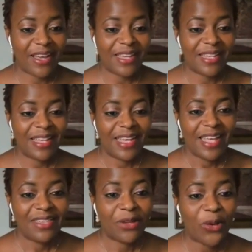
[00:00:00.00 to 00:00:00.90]
on
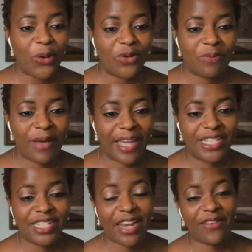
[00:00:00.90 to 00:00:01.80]
the quote by
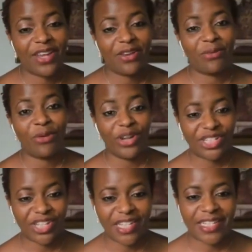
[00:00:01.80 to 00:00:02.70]
Sherry
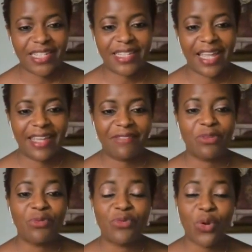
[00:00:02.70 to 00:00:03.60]
Rogers, it's like
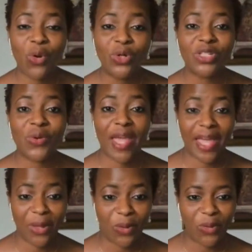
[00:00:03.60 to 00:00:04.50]
the road to
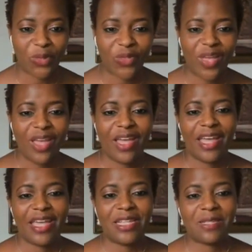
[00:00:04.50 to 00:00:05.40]
health
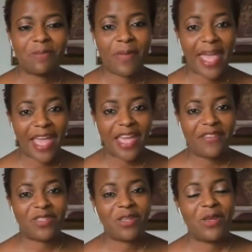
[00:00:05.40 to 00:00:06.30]
is
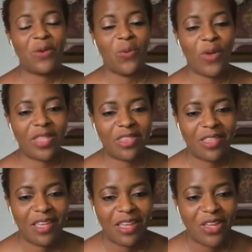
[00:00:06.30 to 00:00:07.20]
paved with
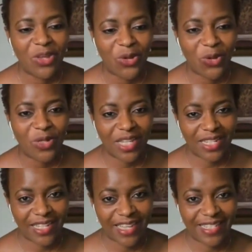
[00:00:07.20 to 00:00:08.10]
good
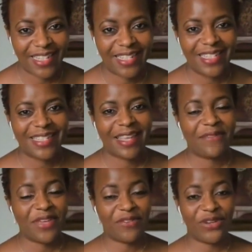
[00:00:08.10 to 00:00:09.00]
intestines.
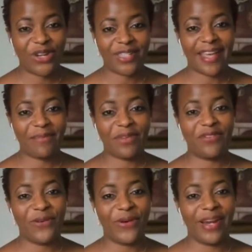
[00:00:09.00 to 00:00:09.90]
Have you ever heard that
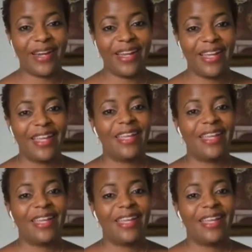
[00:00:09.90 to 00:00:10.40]
before?